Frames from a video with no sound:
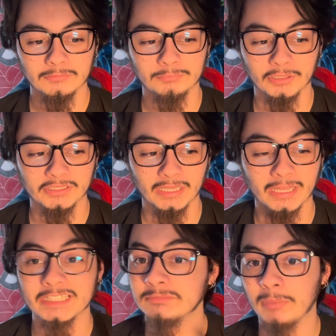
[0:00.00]
but yeah,
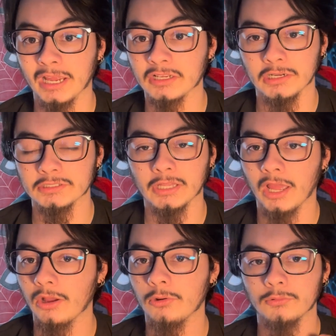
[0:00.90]
it's back on
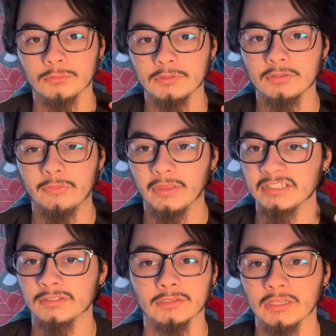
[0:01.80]
now.
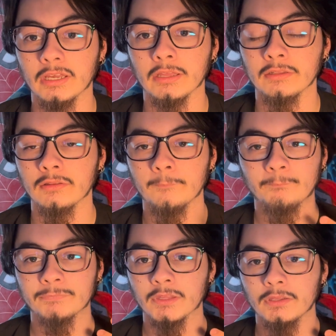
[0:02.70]
Things are good.
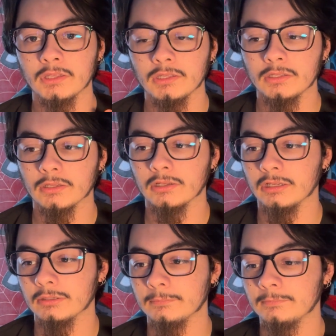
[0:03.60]

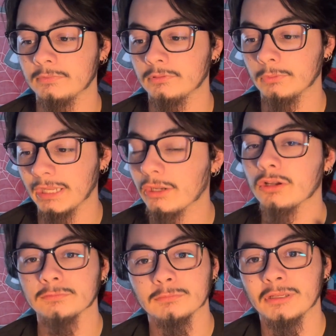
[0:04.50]
What I
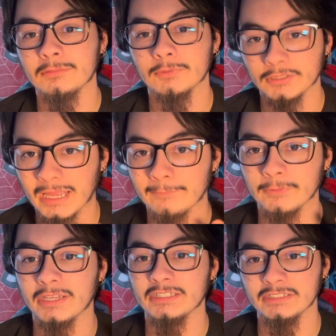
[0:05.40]
heard from it, we're gonna have
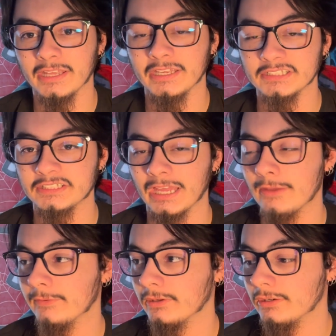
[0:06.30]
90 days to
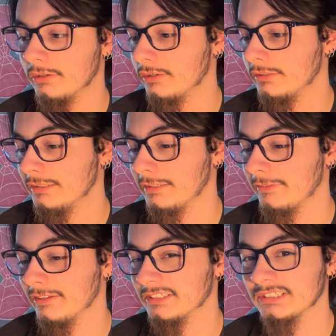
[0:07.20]
have it on, and I
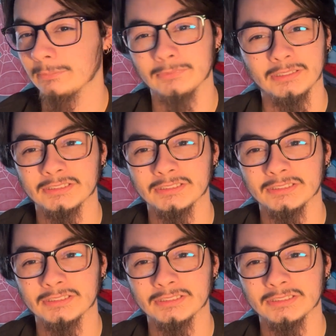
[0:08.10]
think something's